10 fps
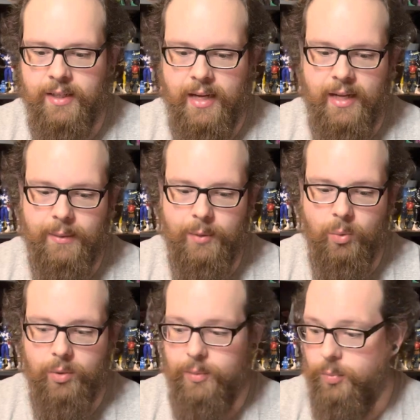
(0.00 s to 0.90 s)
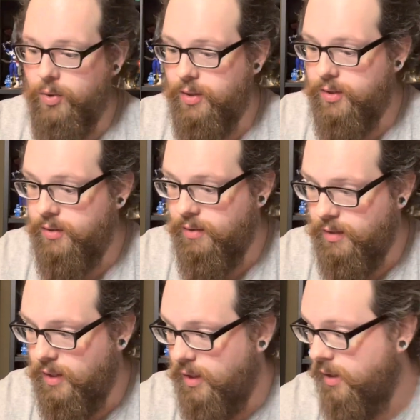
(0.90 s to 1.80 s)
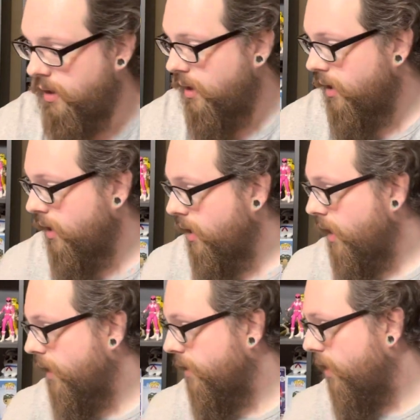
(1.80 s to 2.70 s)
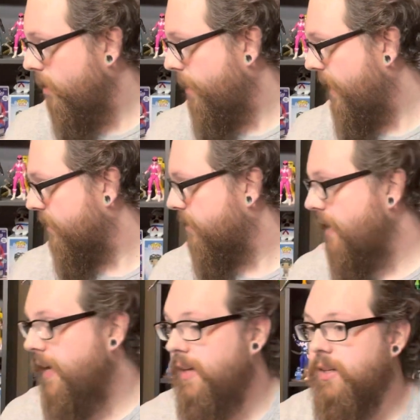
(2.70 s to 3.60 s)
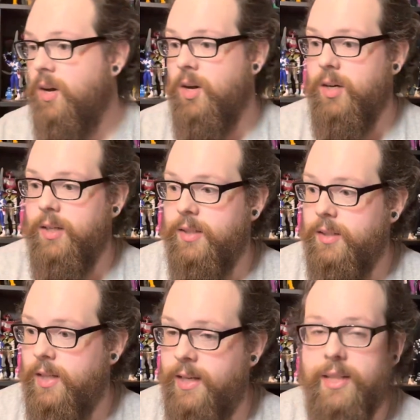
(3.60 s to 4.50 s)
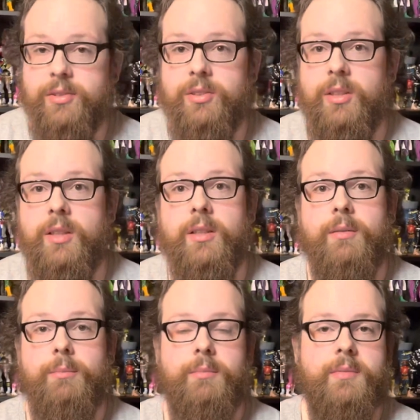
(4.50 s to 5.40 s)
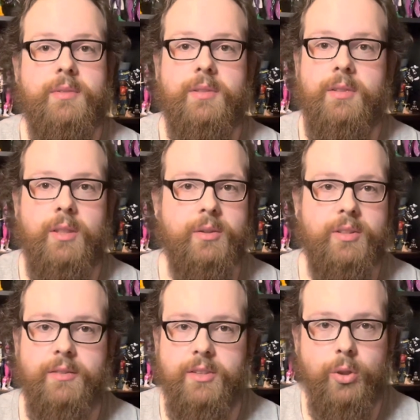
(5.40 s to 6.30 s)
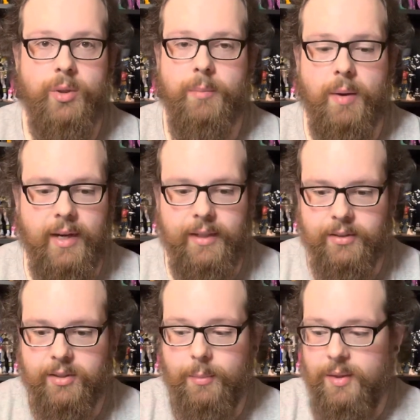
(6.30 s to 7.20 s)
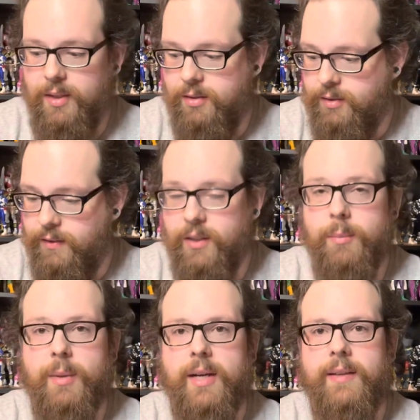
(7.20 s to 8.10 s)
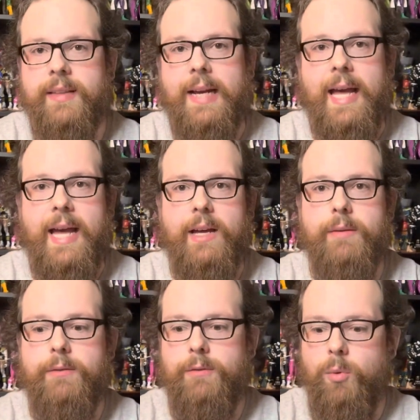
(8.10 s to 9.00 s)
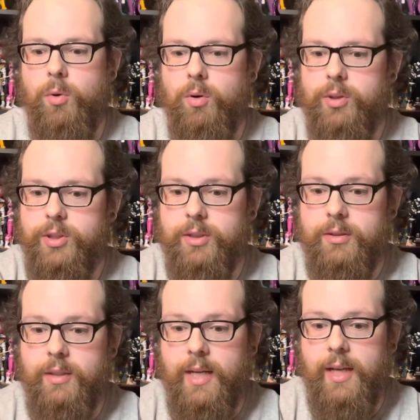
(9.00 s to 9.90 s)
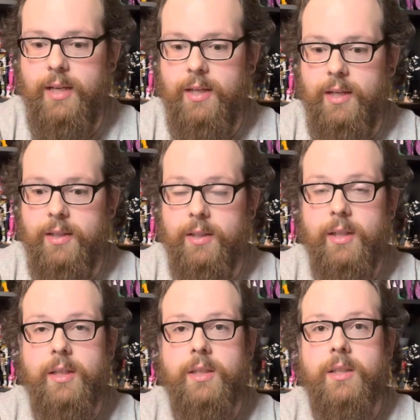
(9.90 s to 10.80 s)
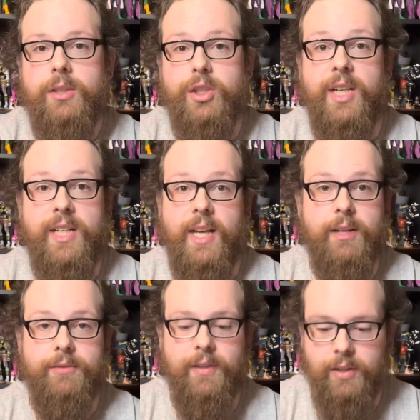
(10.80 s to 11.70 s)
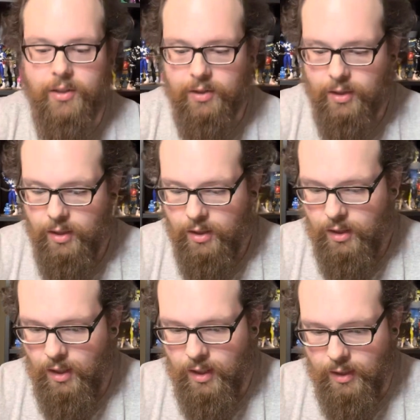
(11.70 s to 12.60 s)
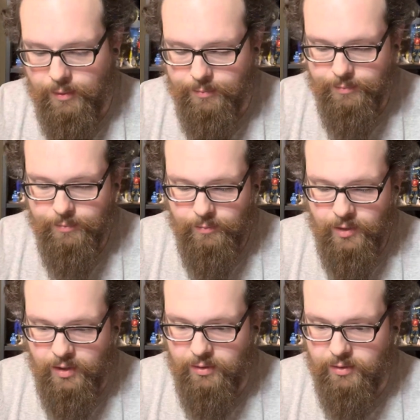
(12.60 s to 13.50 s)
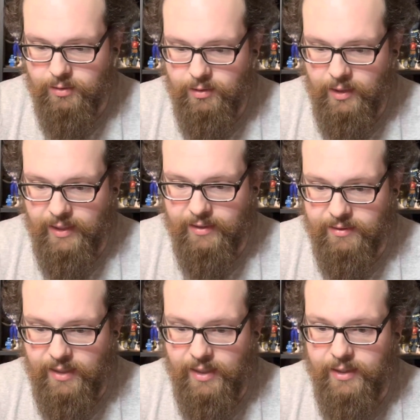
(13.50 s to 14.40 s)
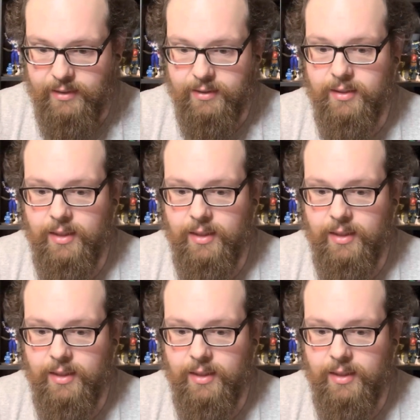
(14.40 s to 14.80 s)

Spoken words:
I am going to put the other unmasked head on an extra, suited body or something, civilian body that I have for just a JDF figure. Because like I said, it's